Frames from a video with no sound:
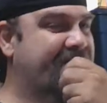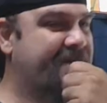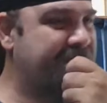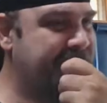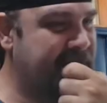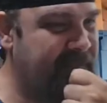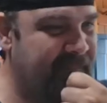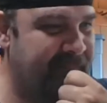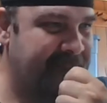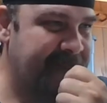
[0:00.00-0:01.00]
I
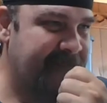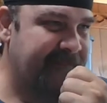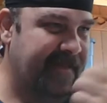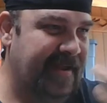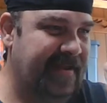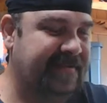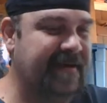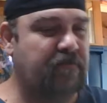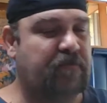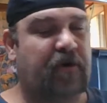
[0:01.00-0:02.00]
just
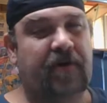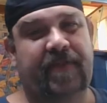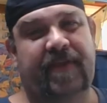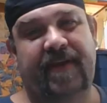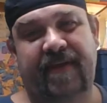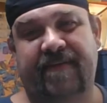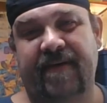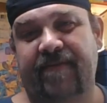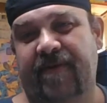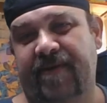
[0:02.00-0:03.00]
got bored with the
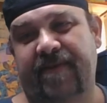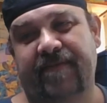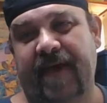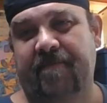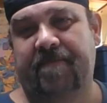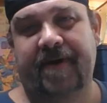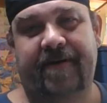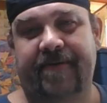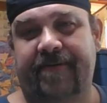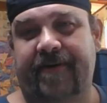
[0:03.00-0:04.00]
DC versus
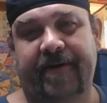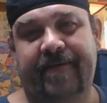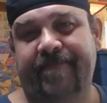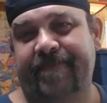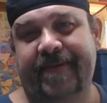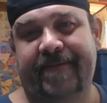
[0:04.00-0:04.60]
Vampires run.